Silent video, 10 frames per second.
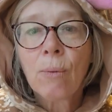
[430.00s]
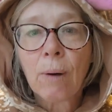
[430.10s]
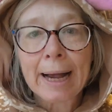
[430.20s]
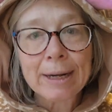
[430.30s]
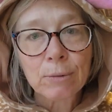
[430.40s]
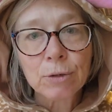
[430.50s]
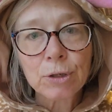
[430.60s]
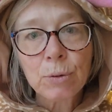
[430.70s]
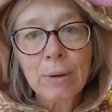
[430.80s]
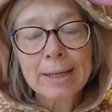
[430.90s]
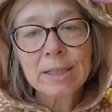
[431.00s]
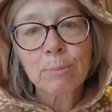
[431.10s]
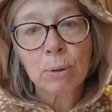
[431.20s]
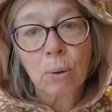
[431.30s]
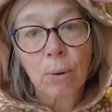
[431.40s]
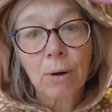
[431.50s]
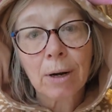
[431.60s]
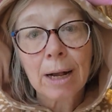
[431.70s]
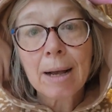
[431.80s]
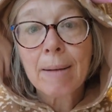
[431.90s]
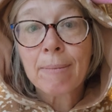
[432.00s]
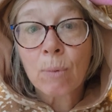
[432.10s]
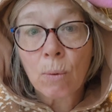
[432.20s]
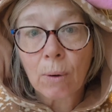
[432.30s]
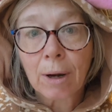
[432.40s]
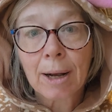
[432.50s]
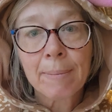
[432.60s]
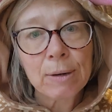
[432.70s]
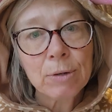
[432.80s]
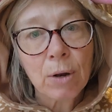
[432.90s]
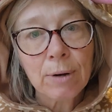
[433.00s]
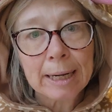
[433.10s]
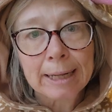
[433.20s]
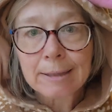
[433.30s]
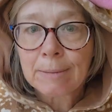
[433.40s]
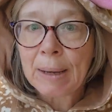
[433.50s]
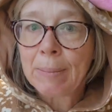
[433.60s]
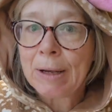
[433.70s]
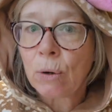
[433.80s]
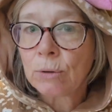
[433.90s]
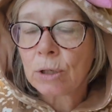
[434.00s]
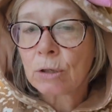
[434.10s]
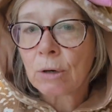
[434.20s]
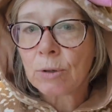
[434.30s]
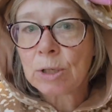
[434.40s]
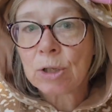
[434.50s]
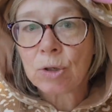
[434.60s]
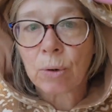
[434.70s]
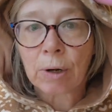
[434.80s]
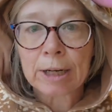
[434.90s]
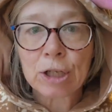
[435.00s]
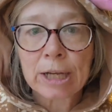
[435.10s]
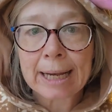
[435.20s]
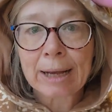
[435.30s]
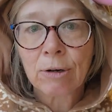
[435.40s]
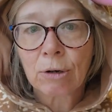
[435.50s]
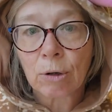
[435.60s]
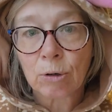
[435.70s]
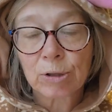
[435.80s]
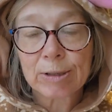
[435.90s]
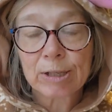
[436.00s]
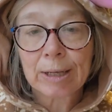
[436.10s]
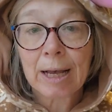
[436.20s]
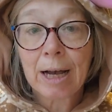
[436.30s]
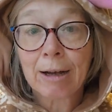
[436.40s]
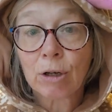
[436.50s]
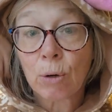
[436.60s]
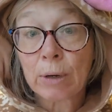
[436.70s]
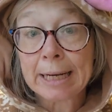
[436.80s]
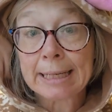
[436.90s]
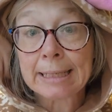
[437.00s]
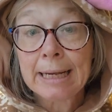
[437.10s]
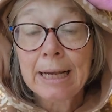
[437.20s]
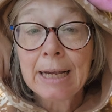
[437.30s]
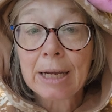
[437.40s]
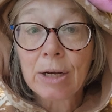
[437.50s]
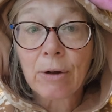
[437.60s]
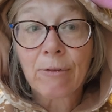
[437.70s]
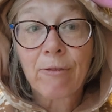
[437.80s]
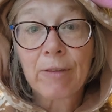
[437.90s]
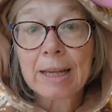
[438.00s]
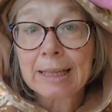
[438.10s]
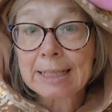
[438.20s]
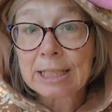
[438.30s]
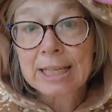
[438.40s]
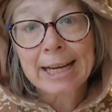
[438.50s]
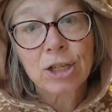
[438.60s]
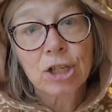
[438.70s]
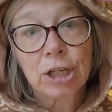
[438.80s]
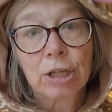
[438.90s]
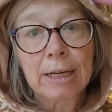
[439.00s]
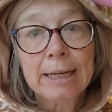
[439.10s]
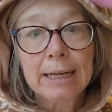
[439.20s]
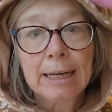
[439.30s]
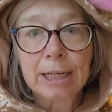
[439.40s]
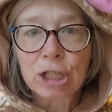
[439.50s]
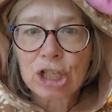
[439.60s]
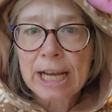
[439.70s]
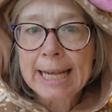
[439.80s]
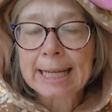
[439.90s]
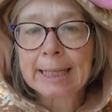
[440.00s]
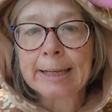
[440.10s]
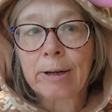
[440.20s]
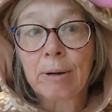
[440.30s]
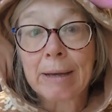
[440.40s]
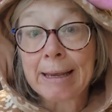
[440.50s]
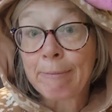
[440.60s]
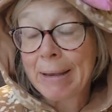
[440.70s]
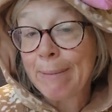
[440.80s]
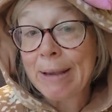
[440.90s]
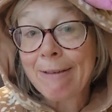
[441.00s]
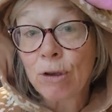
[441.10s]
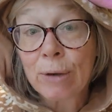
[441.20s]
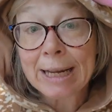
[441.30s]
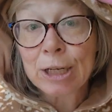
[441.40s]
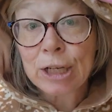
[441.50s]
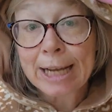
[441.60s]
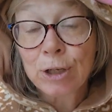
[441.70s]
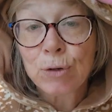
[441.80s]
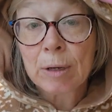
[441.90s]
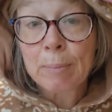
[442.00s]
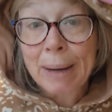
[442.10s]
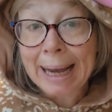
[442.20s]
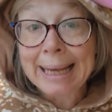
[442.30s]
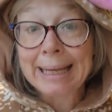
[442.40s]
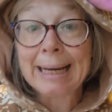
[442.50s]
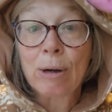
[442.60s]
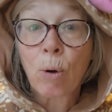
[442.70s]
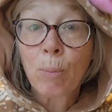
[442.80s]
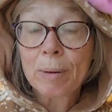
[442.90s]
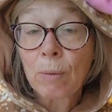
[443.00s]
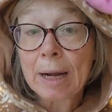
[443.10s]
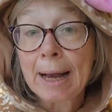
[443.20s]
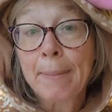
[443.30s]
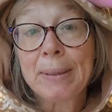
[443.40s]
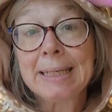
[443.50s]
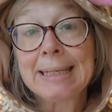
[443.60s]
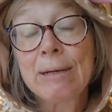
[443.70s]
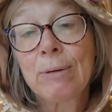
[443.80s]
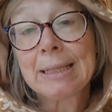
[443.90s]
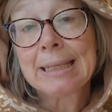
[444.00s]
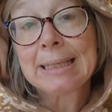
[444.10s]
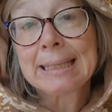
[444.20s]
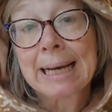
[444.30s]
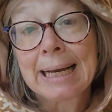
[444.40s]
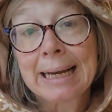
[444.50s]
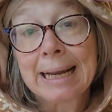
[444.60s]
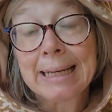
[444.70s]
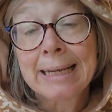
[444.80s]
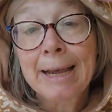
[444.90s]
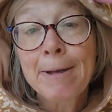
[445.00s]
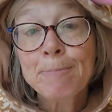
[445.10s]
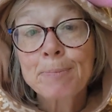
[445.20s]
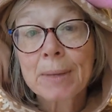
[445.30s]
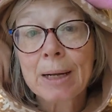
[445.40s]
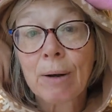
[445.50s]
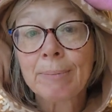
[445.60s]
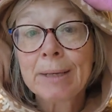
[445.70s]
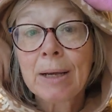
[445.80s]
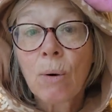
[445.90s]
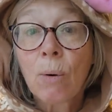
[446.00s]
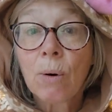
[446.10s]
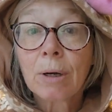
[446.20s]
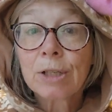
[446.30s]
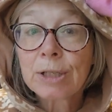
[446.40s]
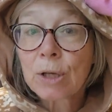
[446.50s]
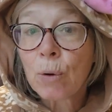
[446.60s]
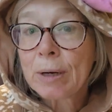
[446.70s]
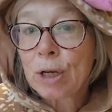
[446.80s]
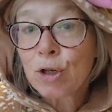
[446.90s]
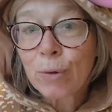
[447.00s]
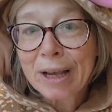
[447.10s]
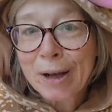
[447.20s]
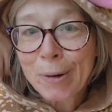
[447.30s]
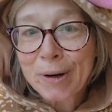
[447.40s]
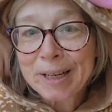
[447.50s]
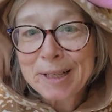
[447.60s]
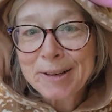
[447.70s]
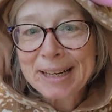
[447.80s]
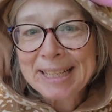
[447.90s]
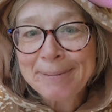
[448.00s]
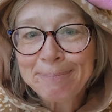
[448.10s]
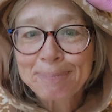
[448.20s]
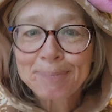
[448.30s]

why don't you explore more about coconuts? Maybe go to the grocery store and check out a coconut. You know, feel its texture, shake it a little. Maybe if you get a chance, you can buy it and open one up and see what's inside, and you know, or just go and enjoy a coconut treat.